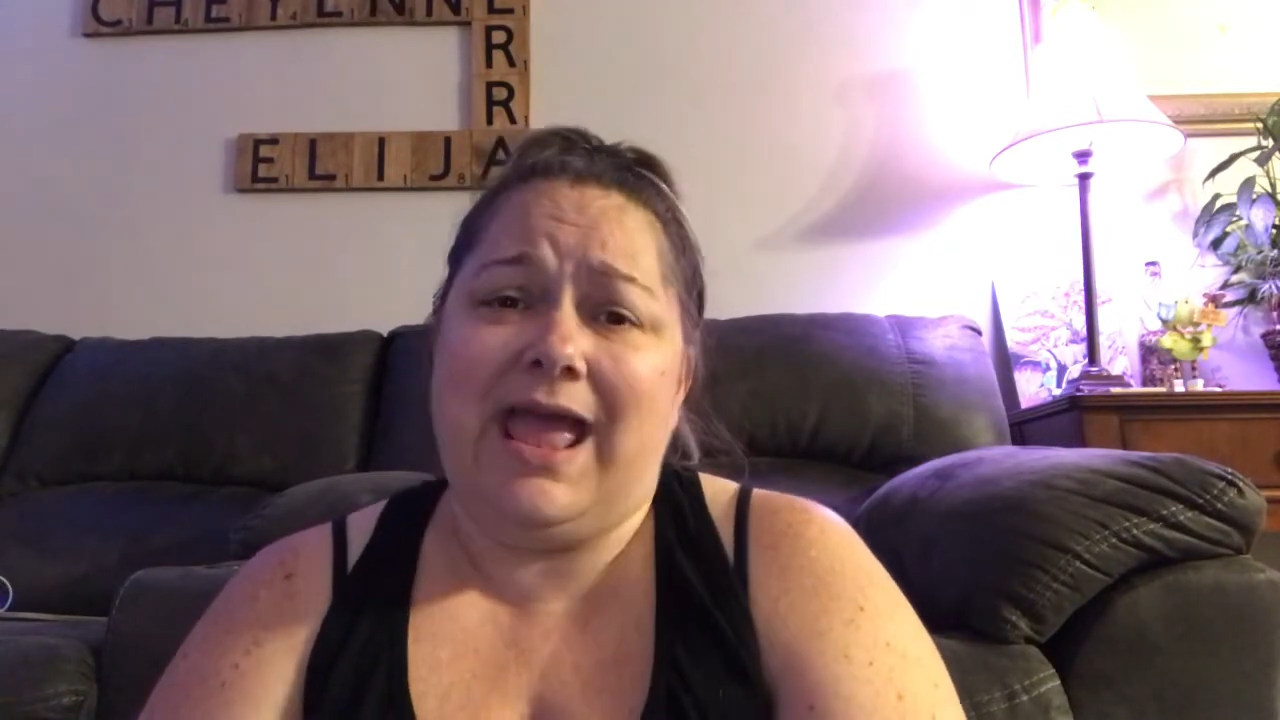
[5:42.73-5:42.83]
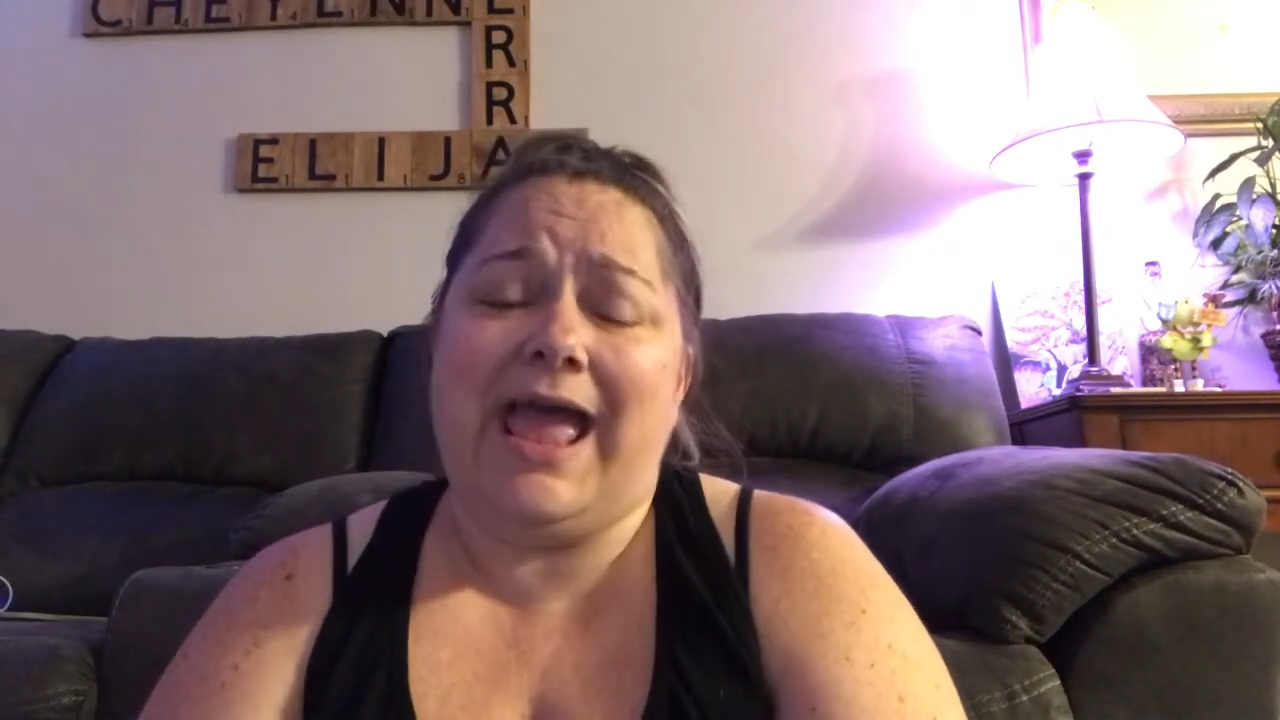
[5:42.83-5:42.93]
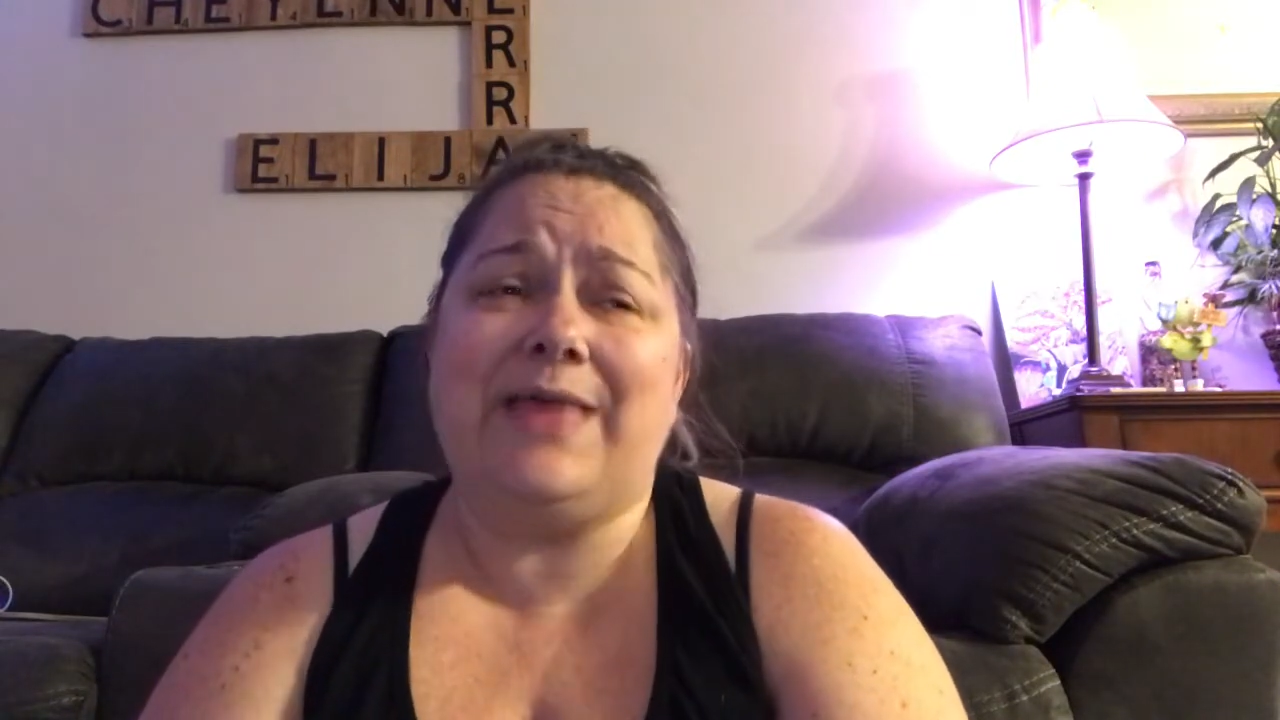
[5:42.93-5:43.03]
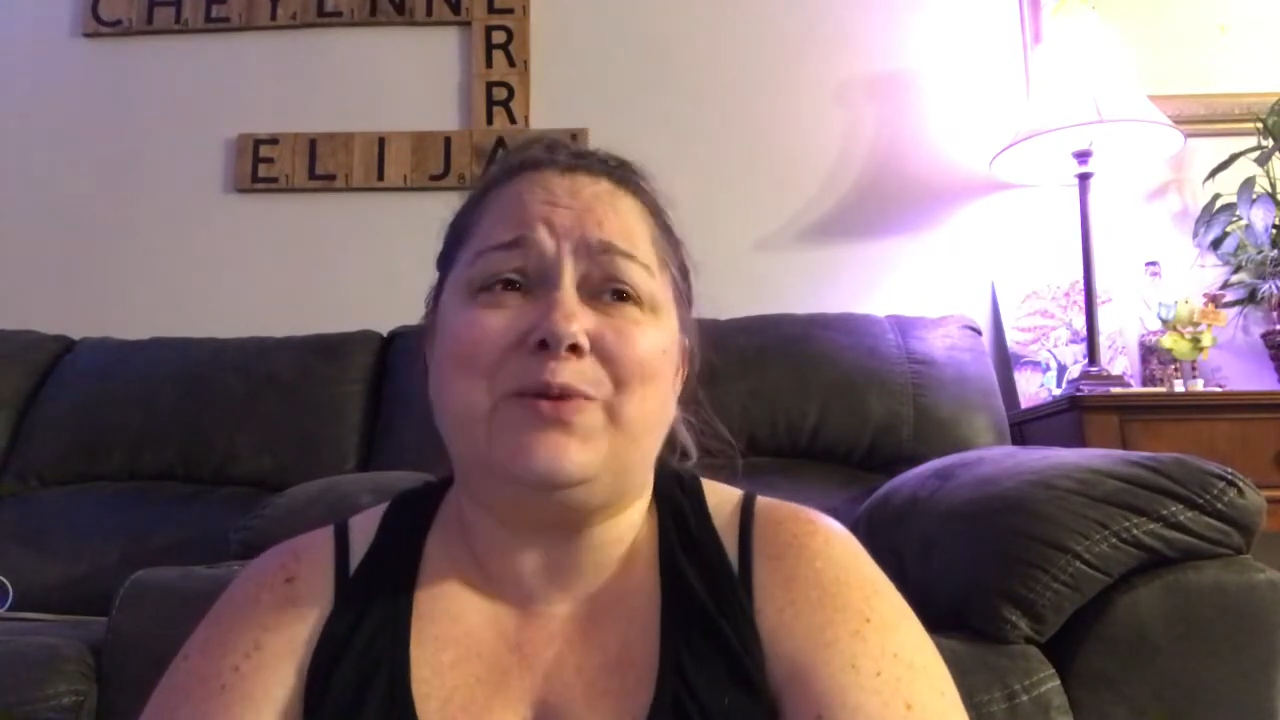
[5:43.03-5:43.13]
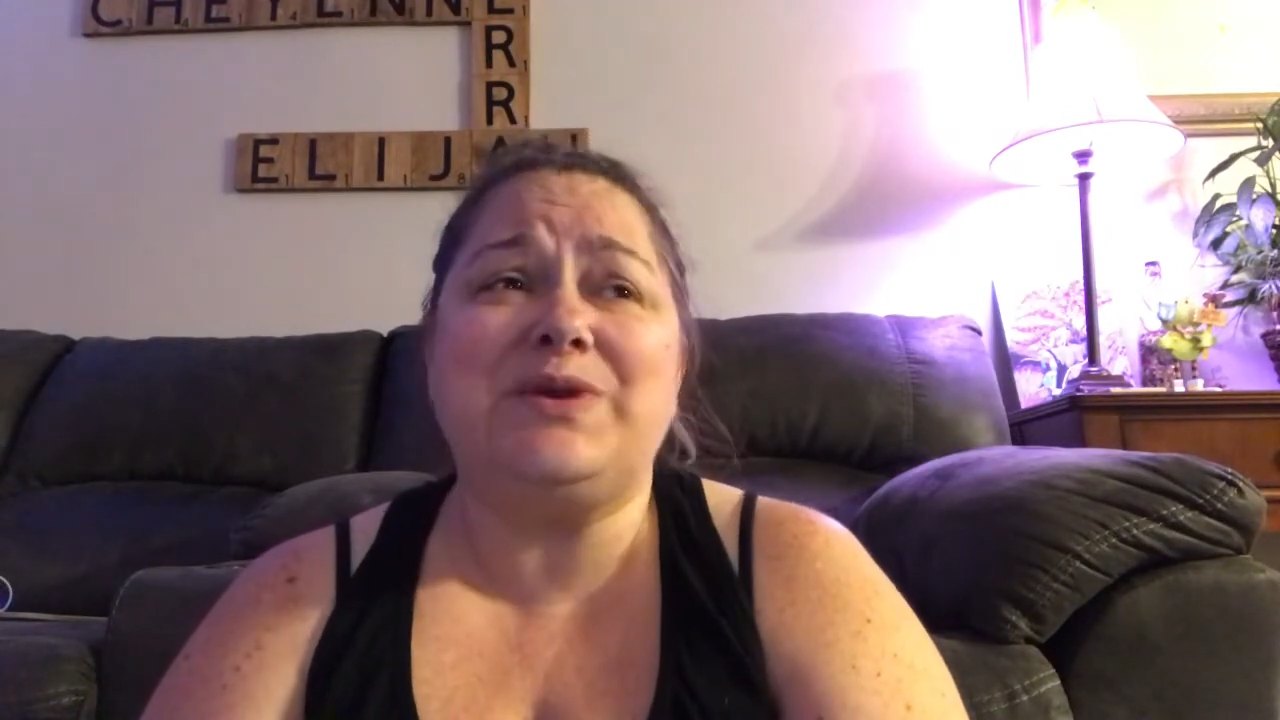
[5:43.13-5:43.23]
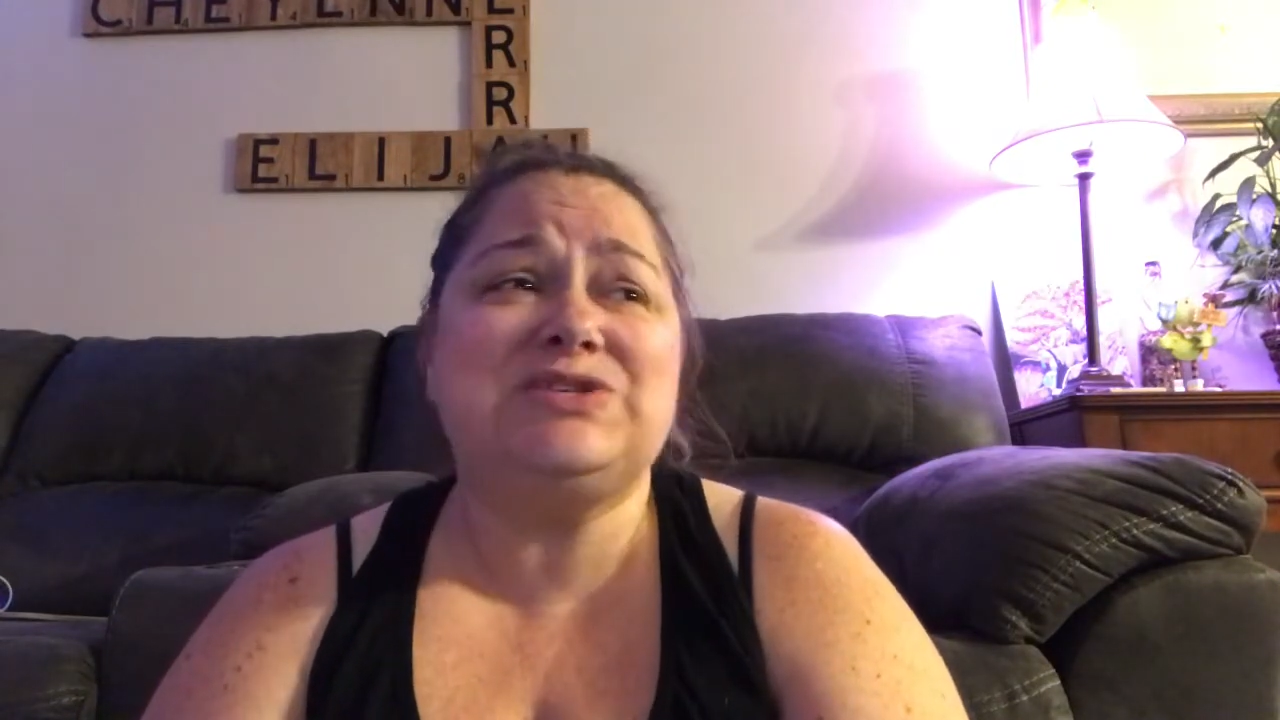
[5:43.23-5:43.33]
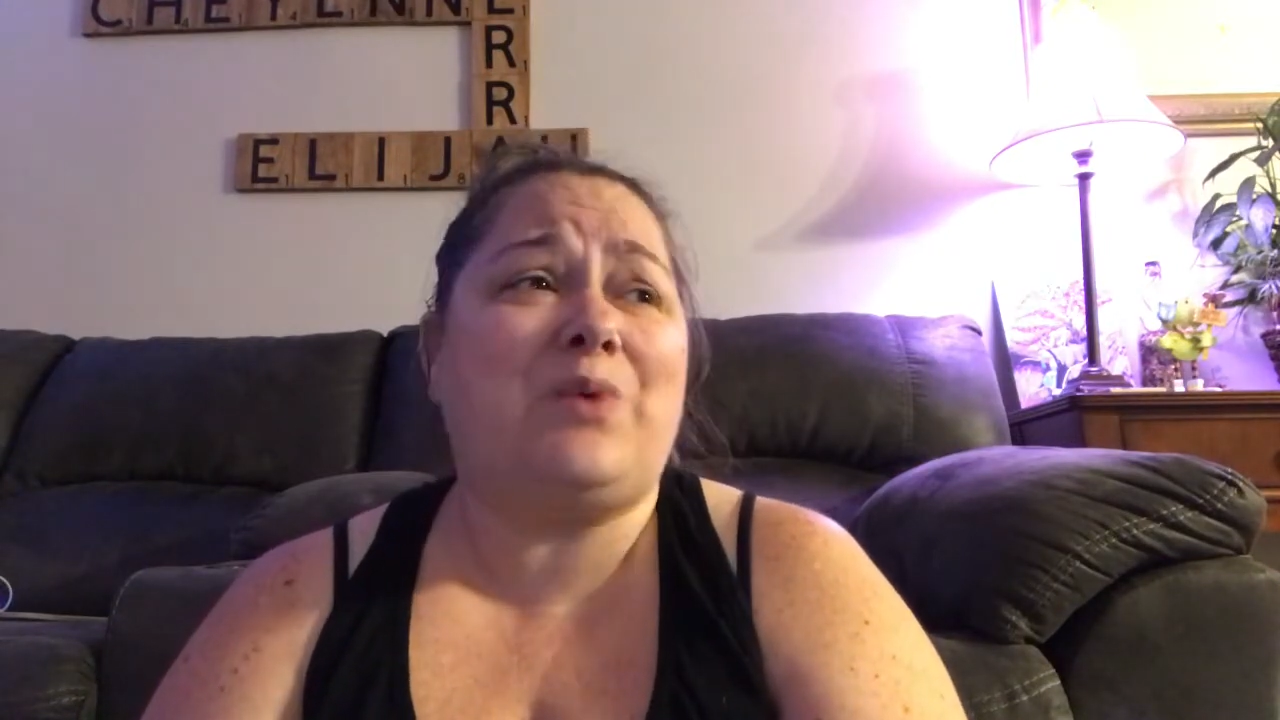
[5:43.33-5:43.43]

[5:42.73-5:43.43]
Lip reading: And the reason